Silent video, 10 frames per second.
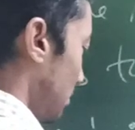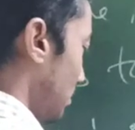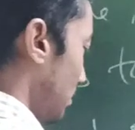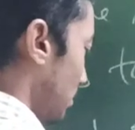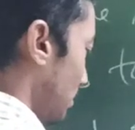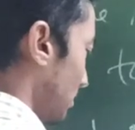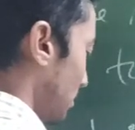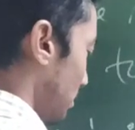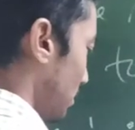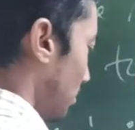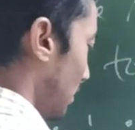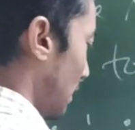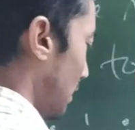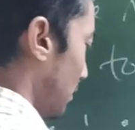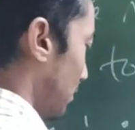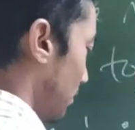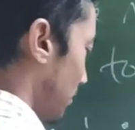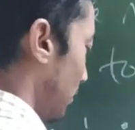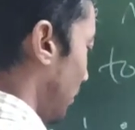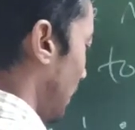2 1
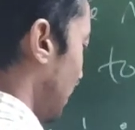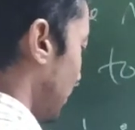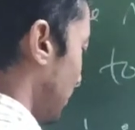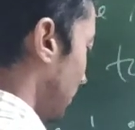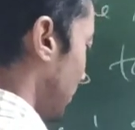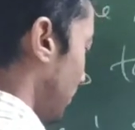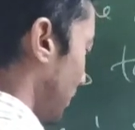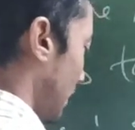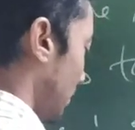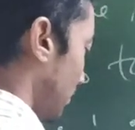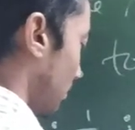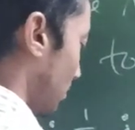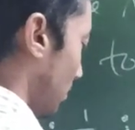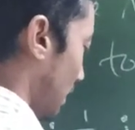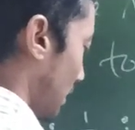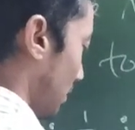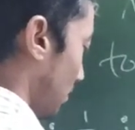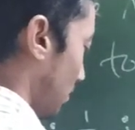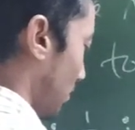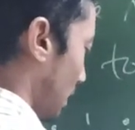5 5 1
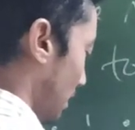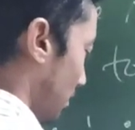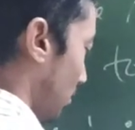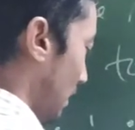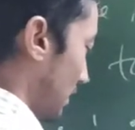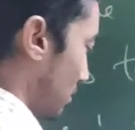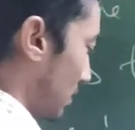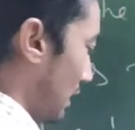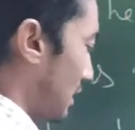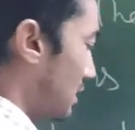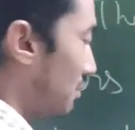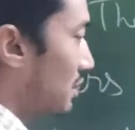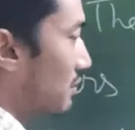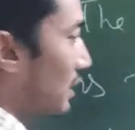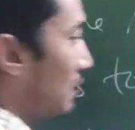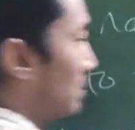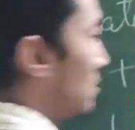1 1. So the LCM is 5